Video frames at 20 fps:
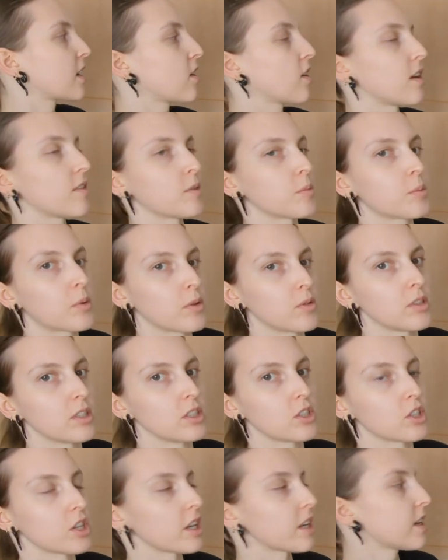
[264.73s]
I'll have a protein
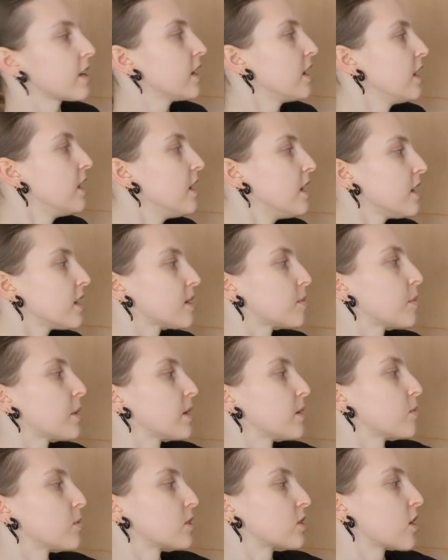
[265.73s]
shake.
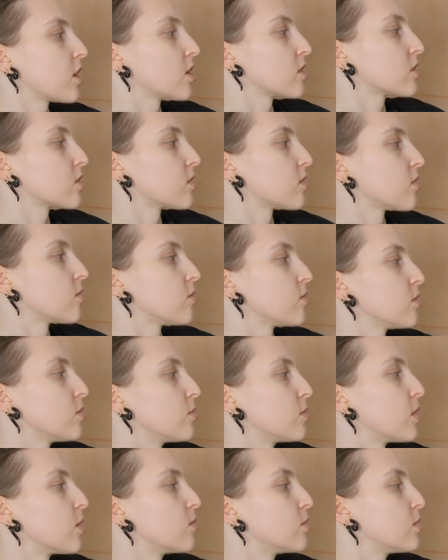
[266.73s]
Depending which Costco you
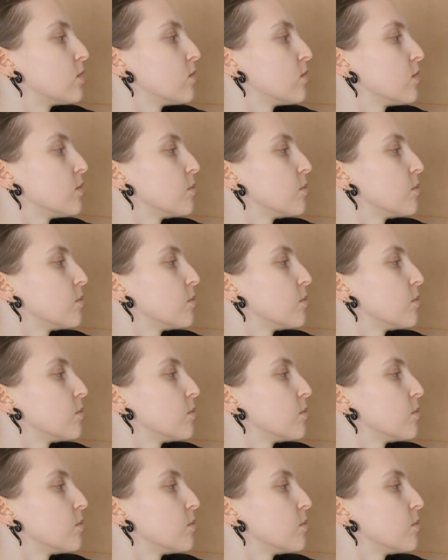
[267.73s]
go to, you